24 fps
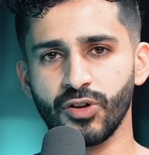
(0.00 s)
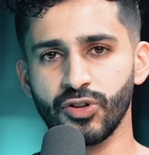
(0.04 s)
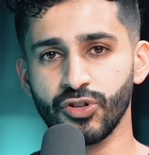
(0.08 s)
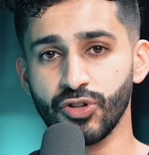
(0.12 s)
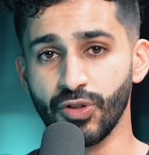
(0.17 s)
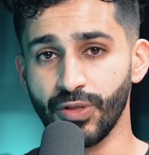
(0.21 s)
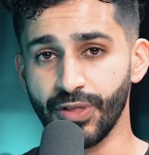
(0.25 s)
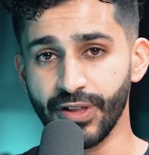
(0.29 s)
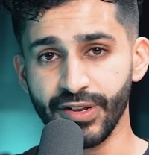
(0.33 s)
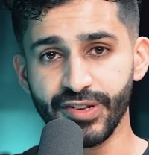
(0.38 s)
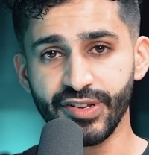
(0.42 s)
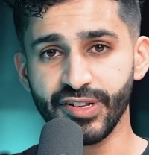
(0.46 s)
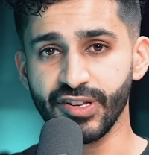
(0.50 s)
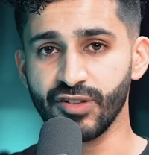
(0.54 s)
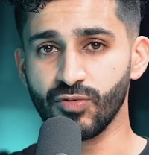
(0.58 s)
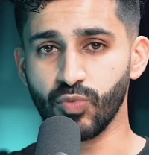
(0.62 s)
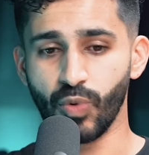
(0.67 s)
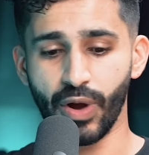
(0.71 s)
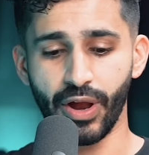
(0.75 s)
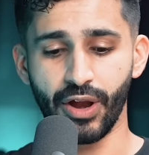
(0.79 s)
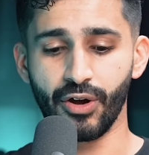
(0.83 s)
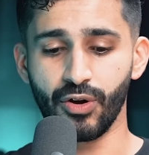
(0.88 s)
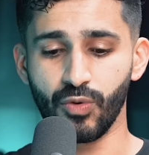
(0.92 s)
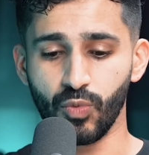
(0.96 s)
So this is
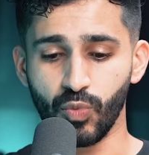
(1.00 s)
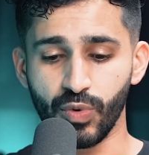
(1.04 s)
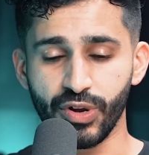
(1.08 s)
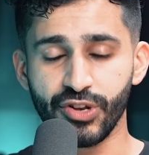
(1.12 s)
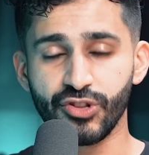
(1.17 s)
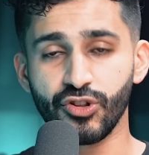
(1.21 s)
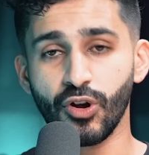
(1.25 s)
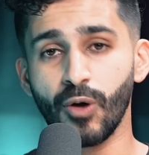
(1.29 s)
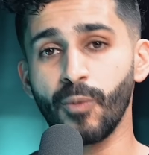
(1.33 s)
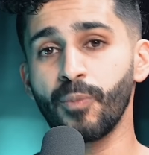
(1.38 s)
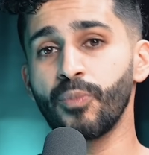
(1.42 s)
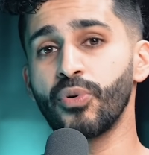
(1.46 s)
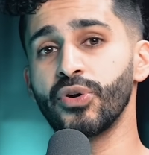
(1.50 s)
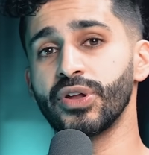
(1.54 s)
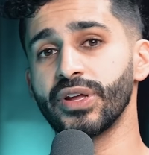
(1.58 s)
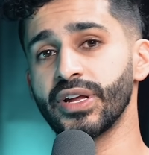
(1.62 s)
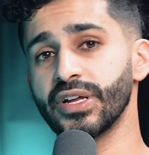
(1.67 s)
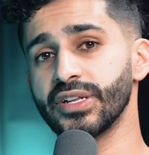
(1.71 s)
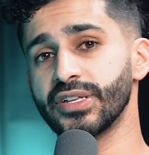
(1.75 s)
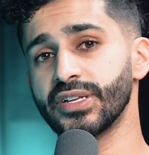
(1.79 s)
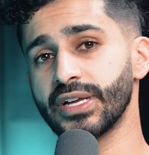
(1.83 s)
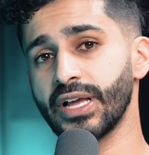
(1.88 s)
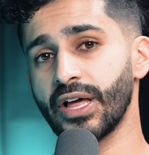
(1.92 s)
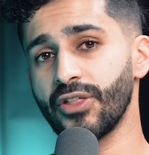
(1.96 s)
where we start putting
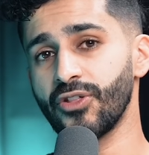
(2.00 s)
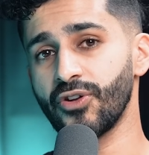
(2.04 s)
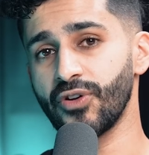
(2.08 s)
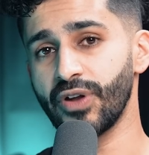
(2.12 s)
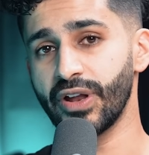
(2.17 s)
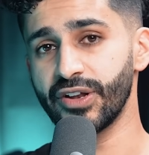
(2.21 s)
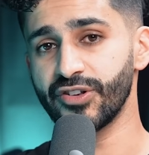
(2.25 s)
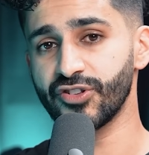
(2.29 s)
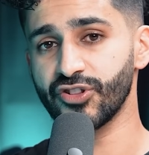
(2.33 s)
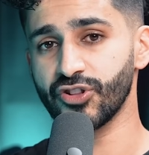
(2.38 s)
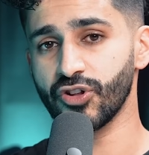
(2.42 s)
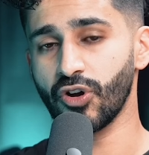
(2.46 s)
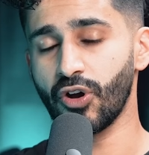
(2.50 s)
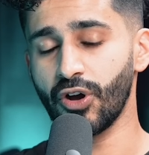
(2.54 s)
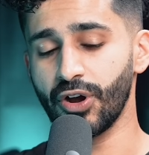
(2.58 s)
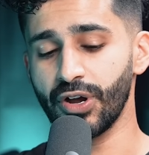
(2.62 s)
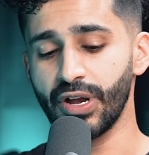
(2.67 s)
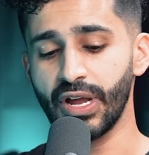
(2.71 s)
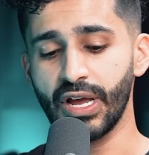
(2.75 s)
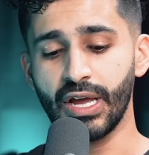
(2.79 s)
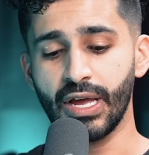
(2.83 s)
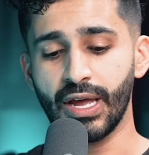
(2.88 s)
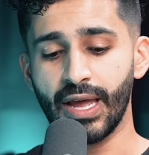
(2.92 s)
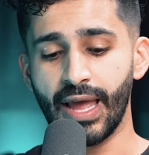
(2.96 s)
it together and start
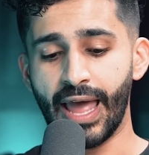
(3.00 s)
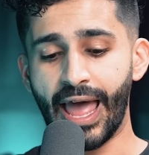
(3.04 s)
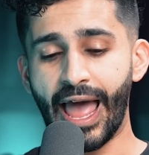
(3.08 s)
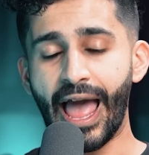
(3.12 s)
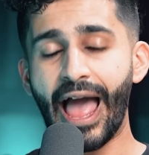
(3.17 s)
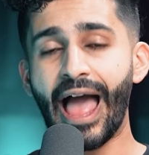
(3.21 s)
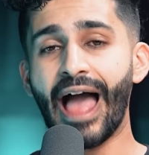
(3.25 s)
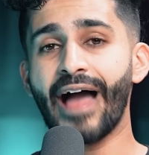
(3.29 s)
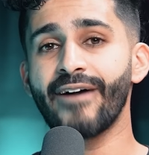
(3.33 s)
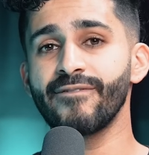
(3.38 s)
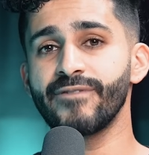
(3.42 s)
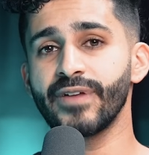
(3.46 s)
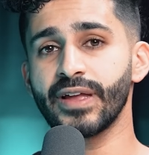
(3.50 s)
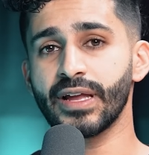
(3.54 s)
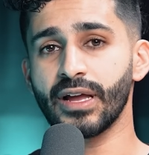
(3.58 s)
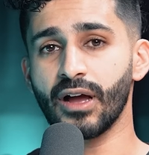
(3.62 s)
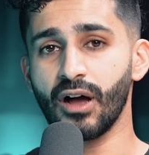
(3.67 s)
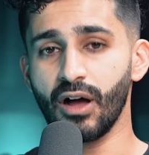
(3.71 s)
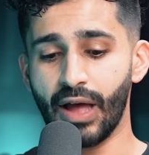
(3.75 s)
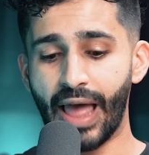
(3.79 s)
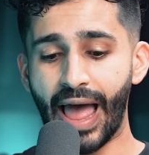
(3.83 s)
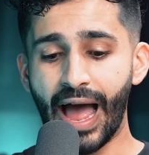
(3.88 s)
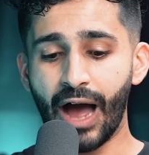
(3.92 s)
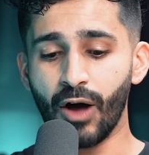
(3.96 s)
having
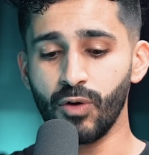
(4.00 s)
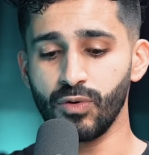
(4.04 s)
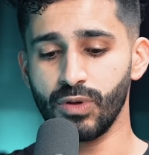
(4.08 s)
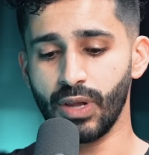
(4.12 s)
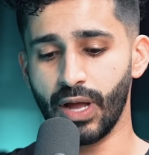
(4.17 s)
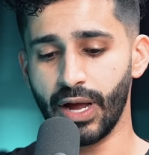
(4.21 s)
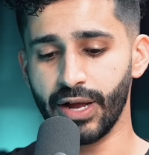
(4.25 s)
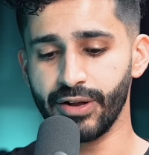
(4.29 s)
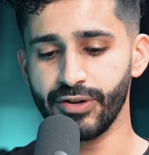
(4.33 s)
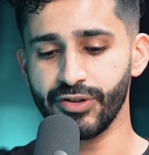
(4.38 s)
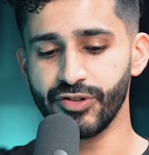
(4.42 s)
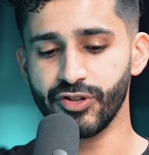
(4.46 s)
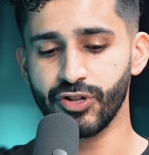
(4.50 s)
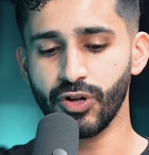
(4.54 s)
an outline.